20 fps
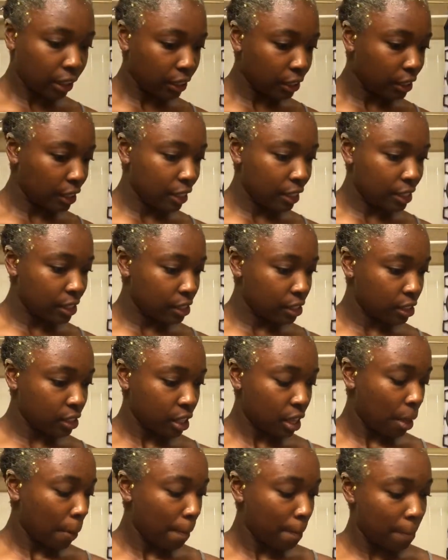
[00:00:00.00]
clean this
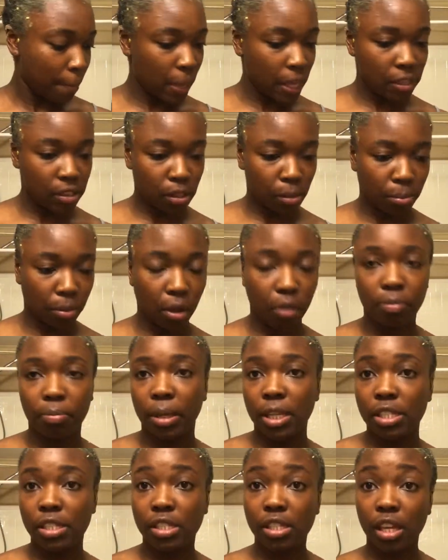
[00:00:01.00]
mess up off
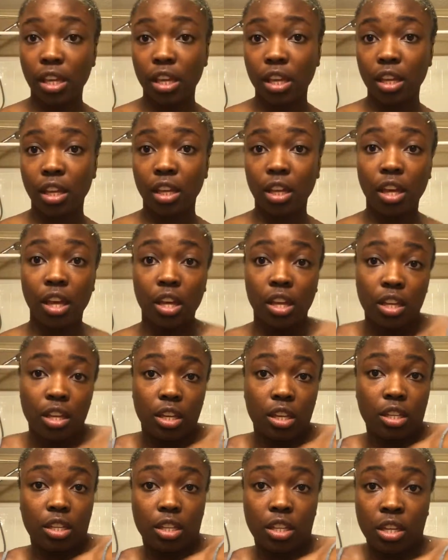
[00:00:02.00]
my sink
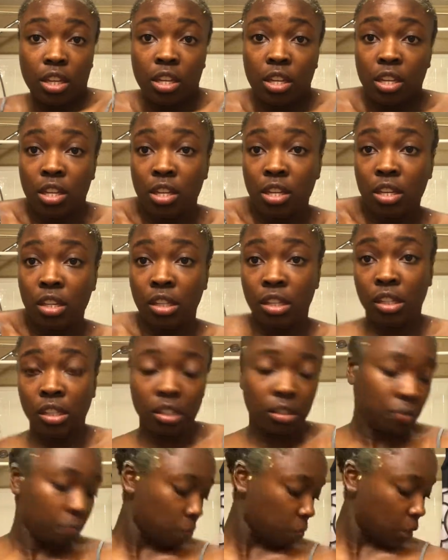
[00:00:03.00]
and
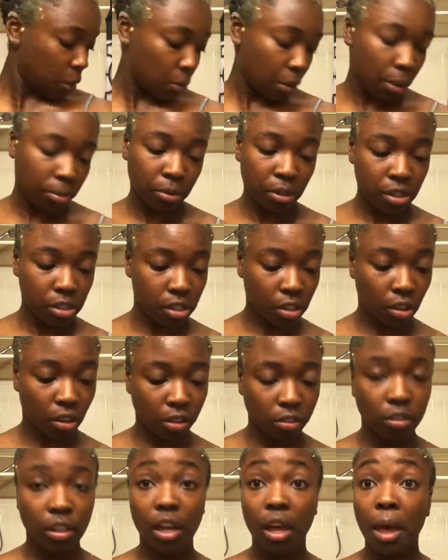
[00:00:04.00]
wipe this
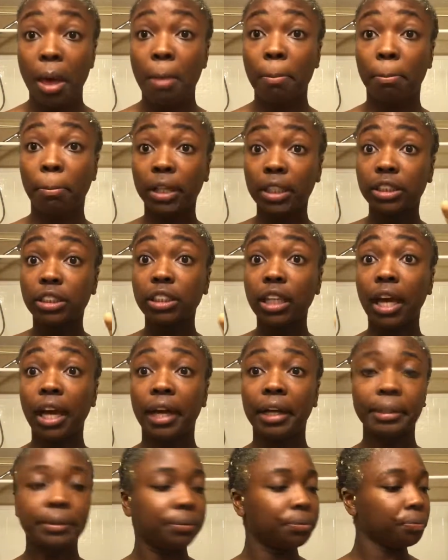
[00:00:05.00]
off. But
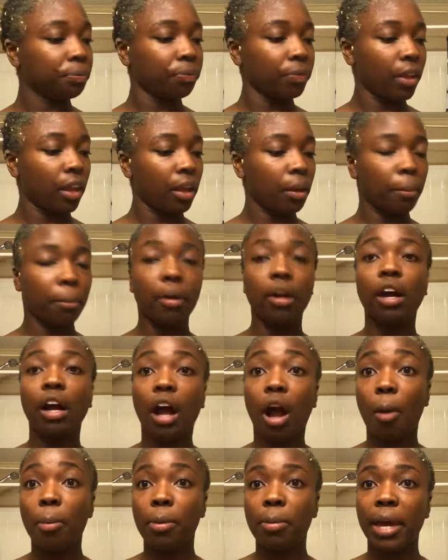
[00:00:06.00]
yeah,
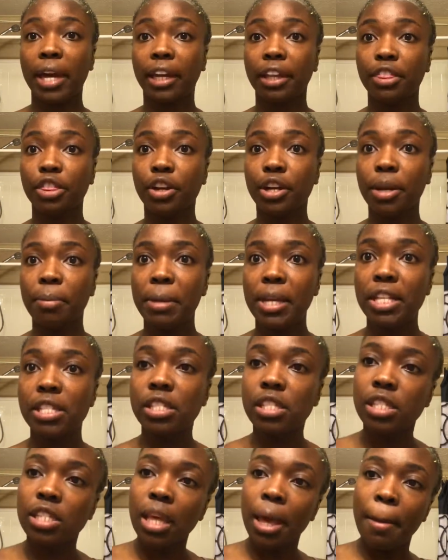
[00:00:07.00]
I'll be back in 30
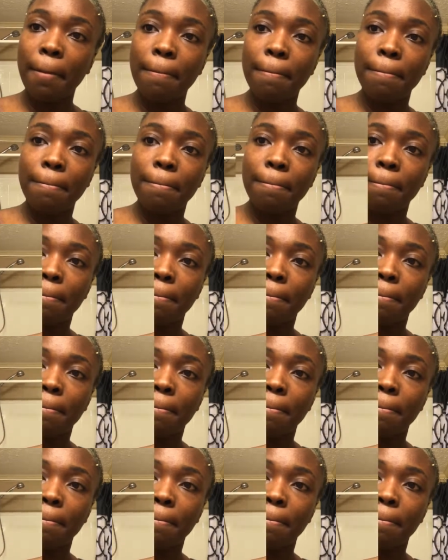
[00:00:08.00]
minutes. So I'm